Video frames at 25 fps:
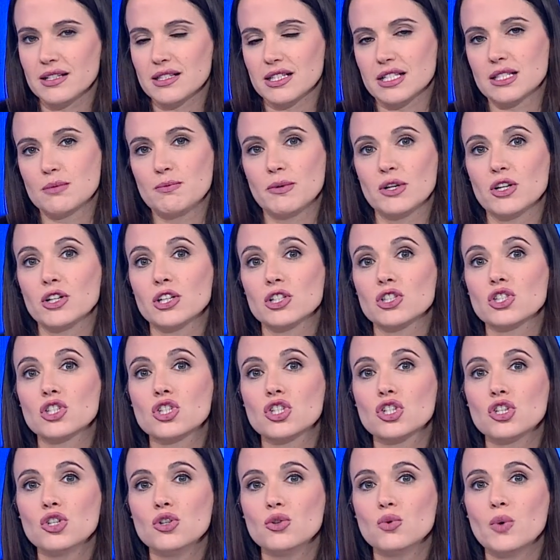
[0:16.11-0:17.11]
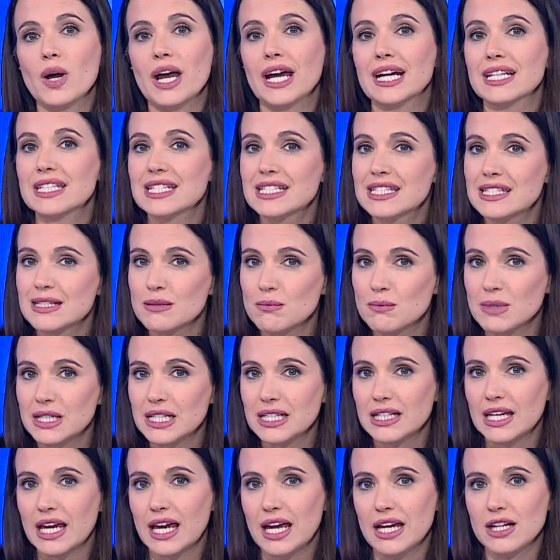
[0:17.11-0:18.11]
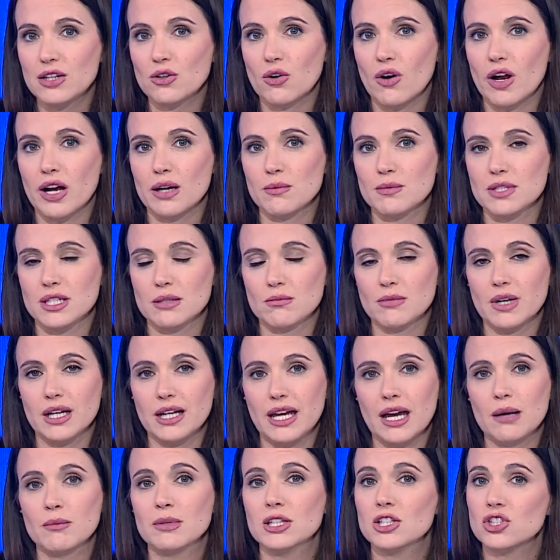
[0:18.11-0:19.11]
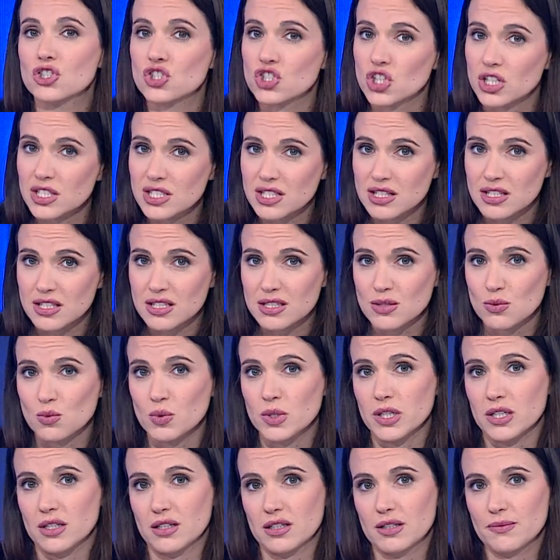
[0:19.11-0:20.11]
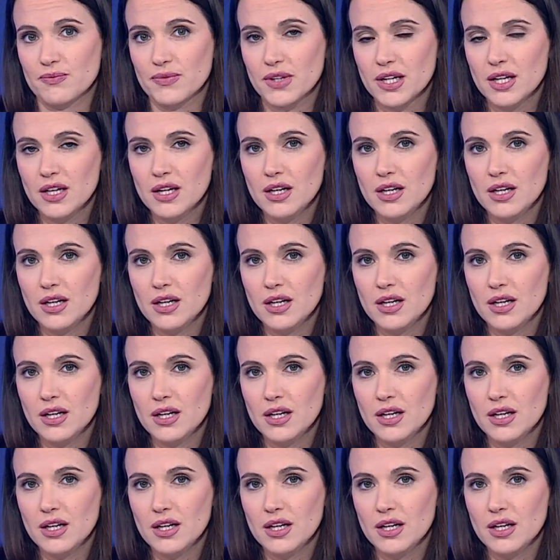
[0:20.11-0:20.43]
has experienced 2 anti-Semitic hate crimes in Miami just this week.